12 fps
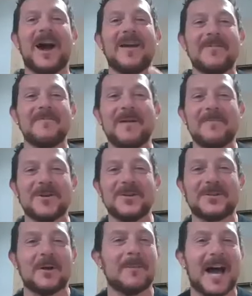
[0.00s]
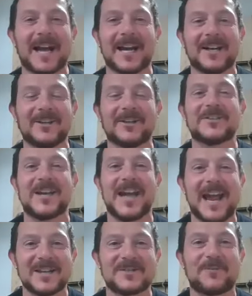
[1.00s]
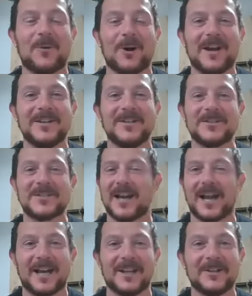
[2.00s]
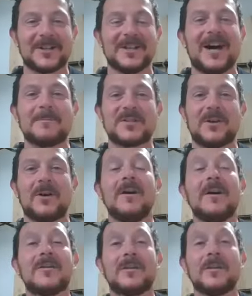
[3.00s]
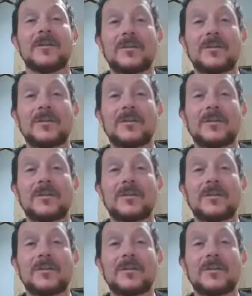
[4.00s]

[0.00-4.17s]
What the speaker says: remember you told me, I got to look, because I asked for it, and you said, I got to look it up. So the